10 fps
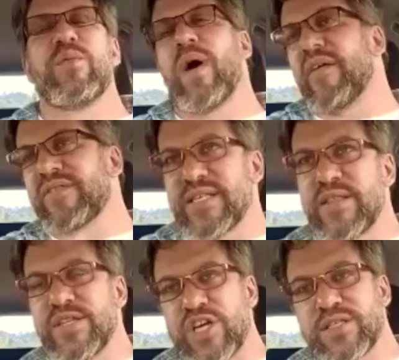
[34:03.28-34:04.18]

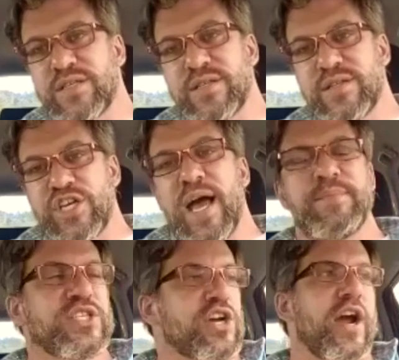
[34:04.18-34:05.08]
obviously
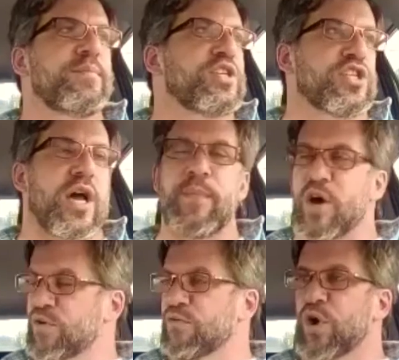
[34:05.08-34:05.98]
I'm sorry, I'm on
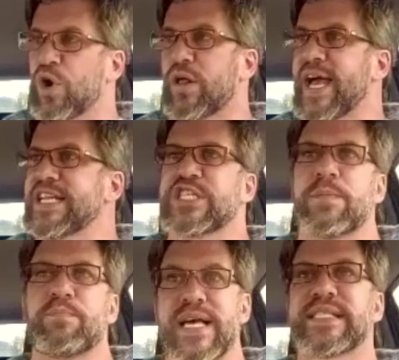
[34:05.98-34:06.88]
a roll. It
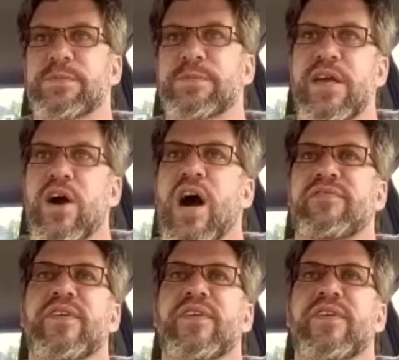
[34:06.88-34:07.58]
pisses me off.